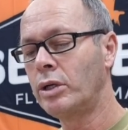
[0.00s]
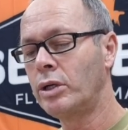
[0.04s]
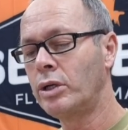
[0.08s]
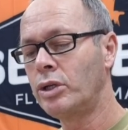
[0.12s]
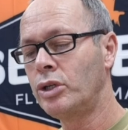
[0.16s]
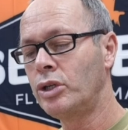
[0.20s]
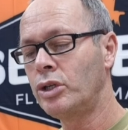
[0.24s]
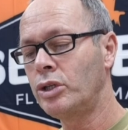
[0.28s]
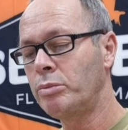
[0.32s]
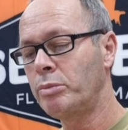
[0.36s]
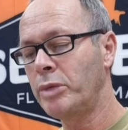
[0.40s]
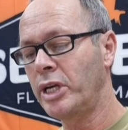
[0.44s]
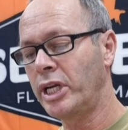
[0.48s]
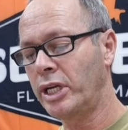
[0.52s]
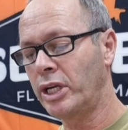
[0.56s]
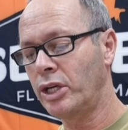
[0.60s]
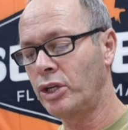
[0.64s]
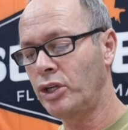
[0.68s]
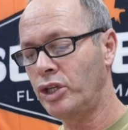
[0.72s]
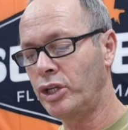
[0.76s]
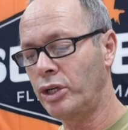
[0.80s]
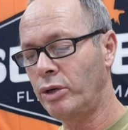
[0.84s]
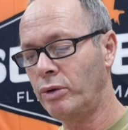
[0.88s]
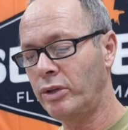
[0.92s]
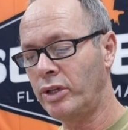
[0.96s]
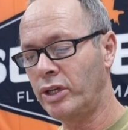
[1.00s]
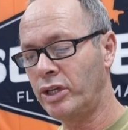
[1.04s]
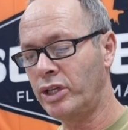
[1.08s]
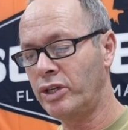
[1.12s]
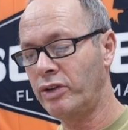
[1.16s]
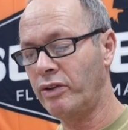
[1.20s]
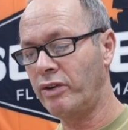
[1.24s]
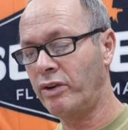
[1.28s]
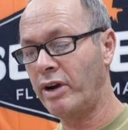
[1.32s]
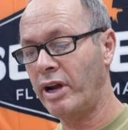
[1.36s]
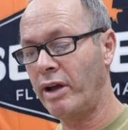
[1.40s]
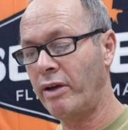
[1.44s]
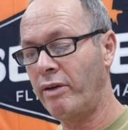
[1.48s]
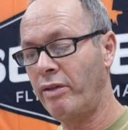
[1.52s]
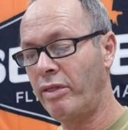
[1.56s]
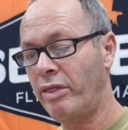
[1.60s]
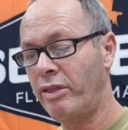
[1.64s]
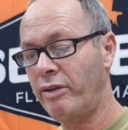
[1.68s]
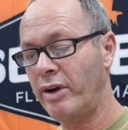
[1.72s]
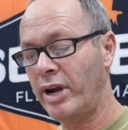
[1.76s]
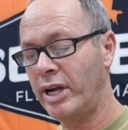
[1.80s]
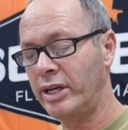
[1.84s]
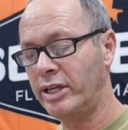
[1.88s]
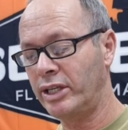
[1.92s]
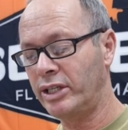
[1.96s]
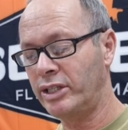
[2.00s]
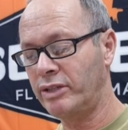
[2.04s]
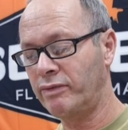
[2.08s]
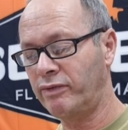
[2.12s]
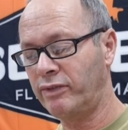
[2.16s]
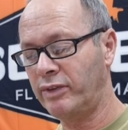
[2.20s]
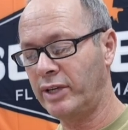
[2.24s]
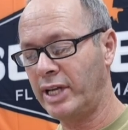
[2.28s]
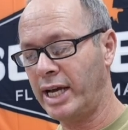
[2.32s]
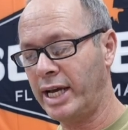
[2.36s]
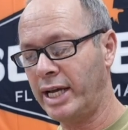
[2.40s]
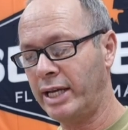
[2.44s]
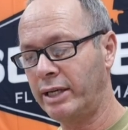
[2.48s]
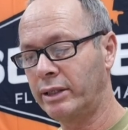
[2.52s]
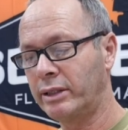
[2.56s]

Just making sure this thread is flat.